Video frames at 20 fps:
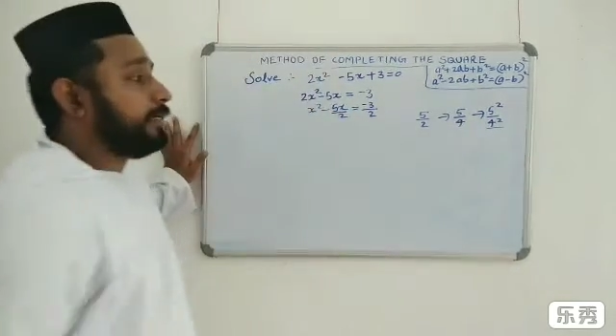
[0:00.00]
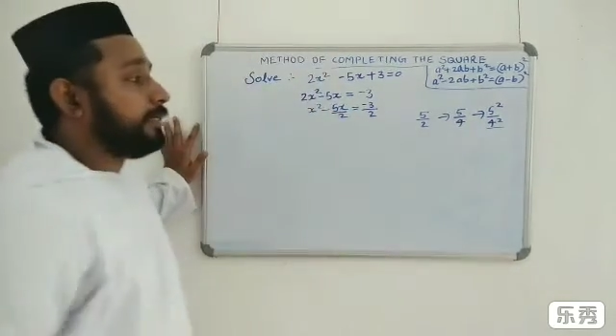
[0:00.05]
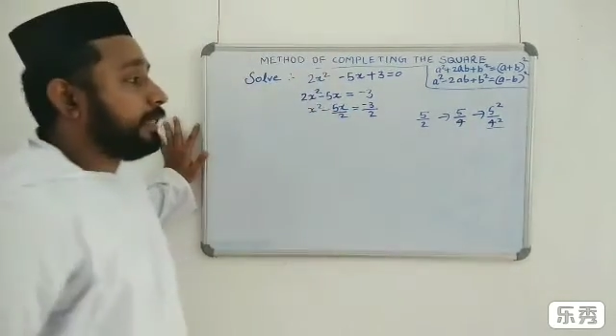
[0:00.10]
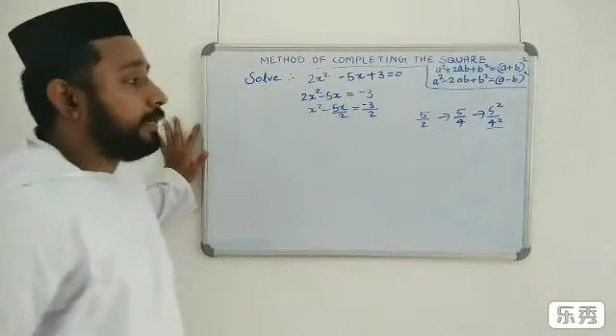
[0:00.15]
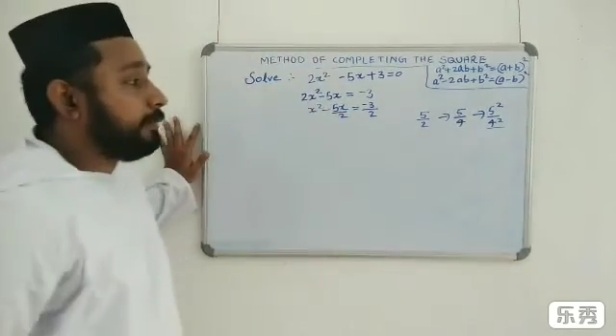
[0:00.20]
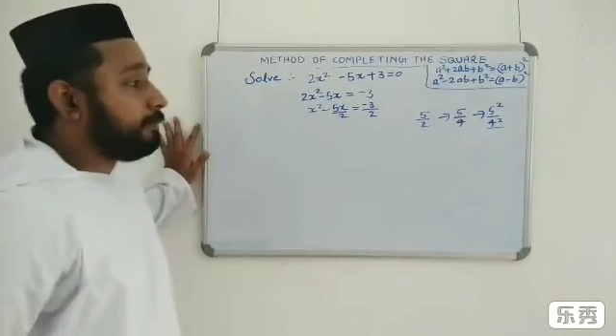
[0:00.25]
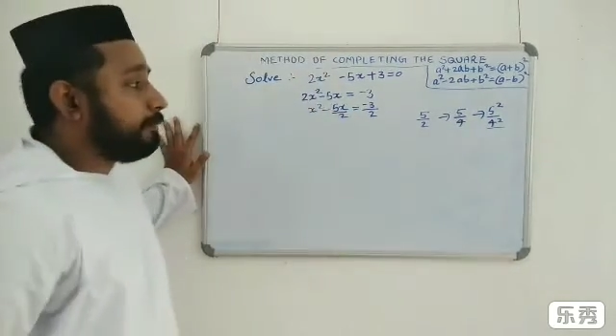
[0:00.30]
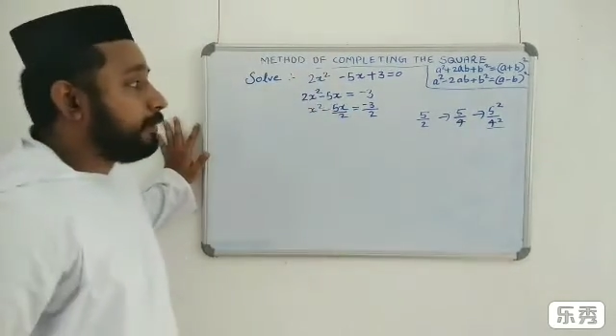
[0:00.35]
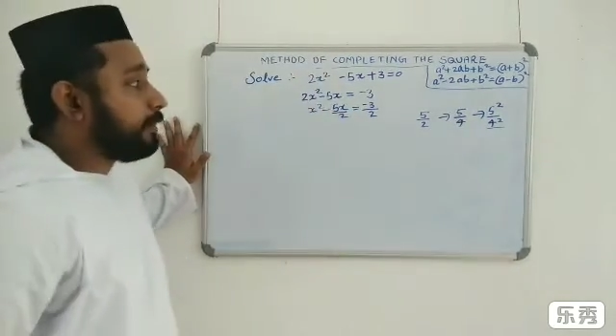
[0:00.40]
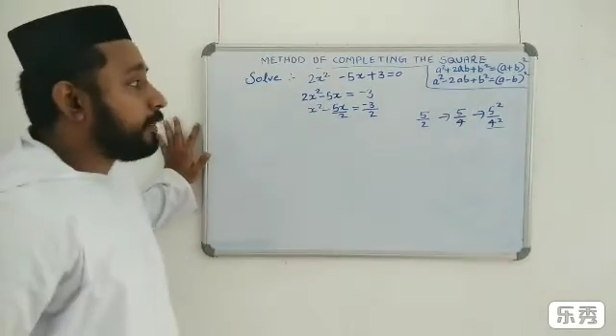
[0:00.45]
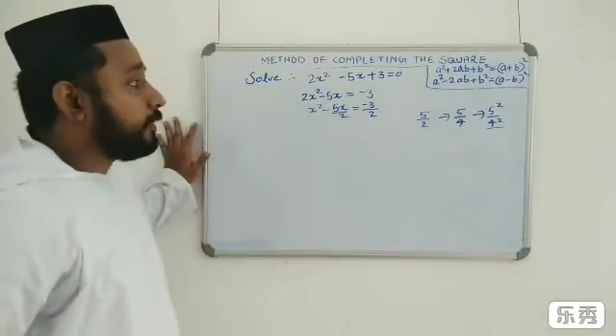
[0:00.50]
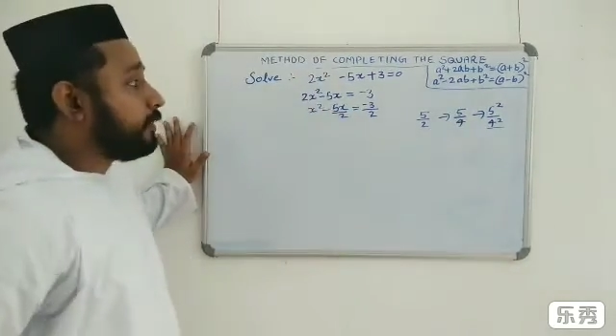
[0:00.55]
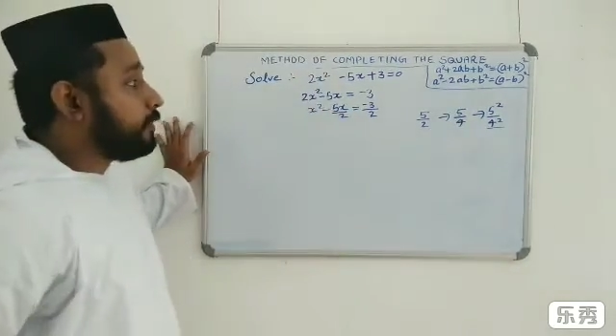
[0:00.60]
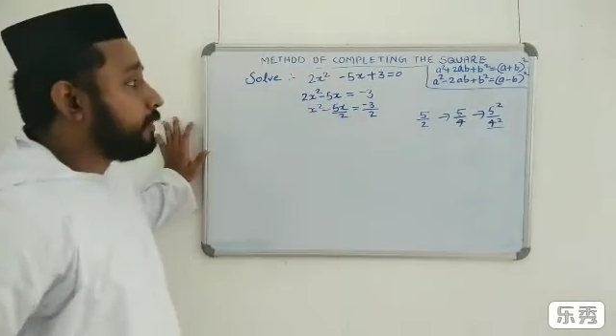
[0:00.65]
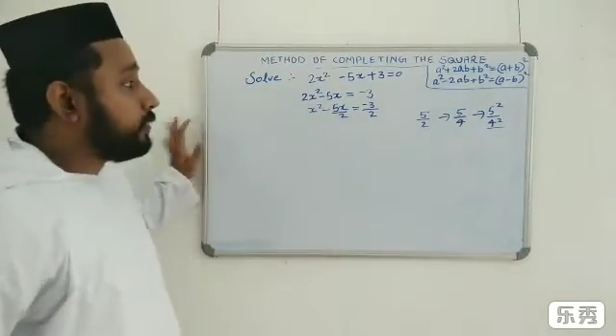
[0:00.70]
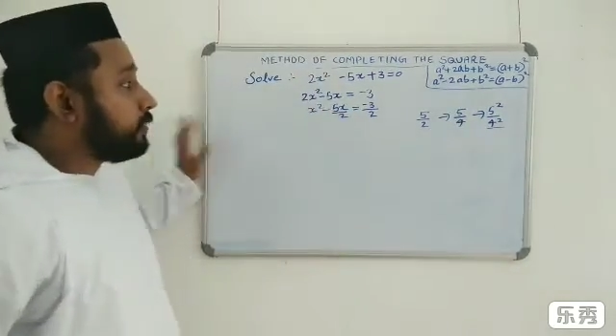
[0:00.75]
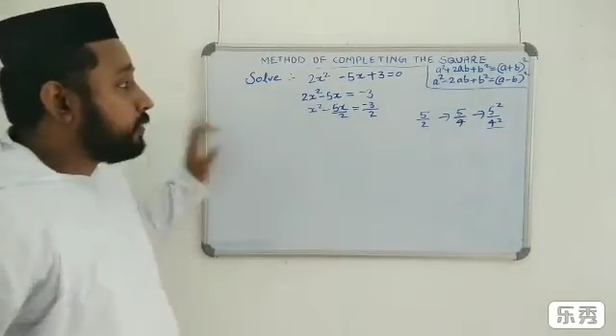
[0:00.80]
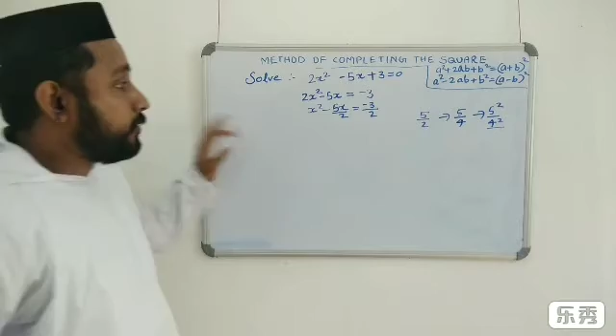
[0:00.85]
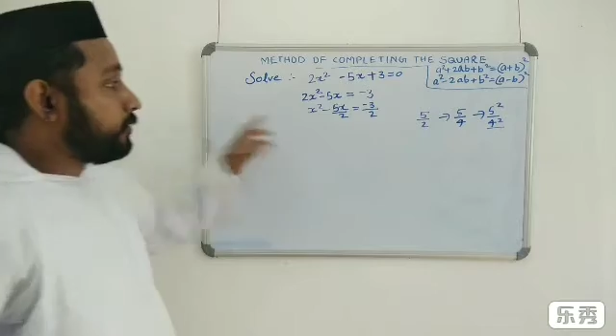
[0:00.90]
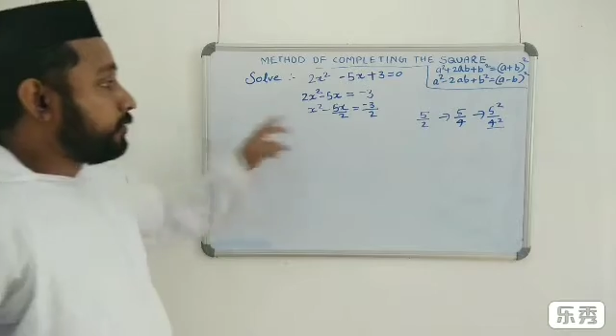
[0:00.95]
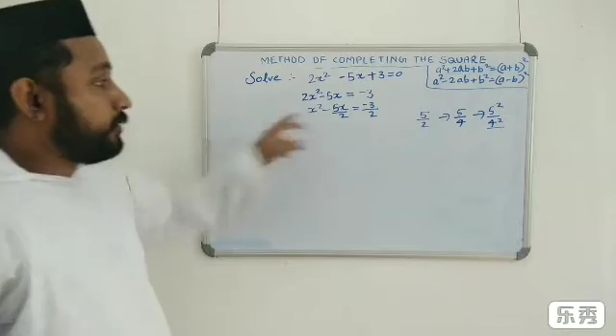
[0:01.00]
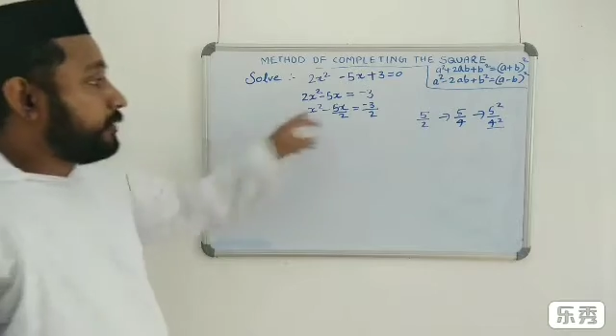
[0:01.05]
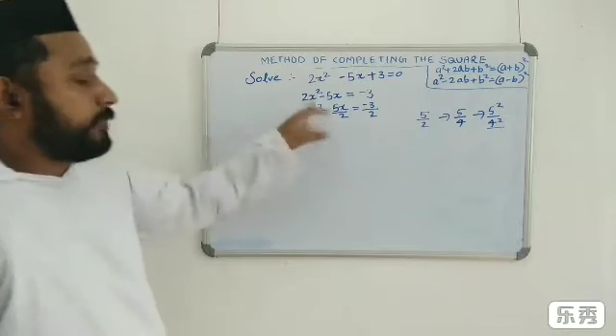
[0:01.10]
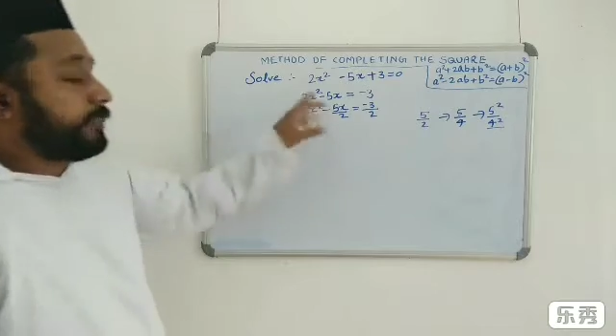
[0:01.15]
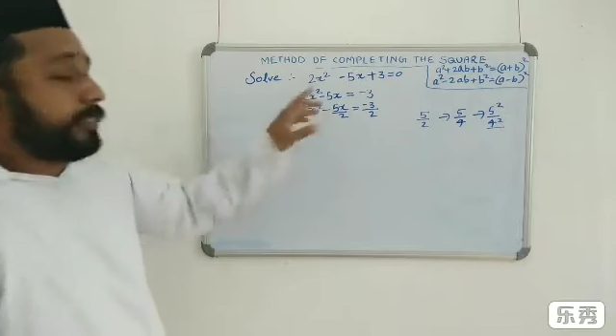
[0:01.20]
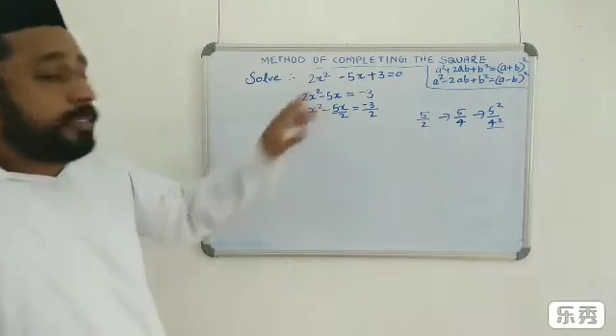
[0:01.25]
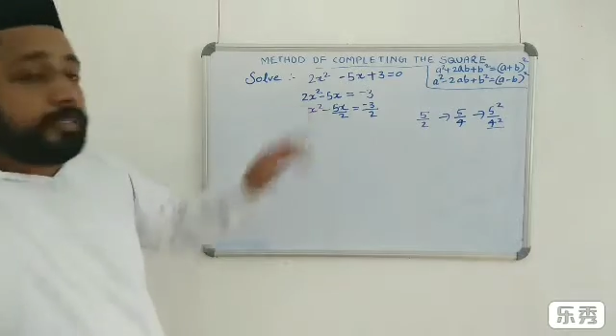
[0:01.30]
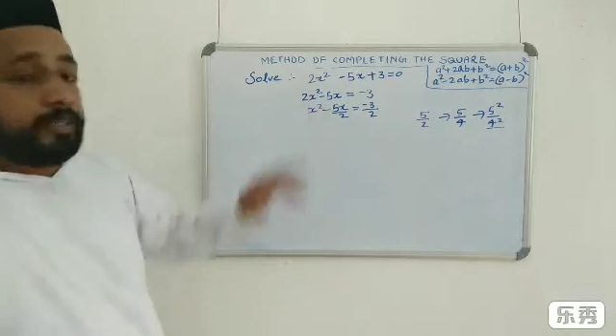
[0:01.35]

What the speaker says: number to this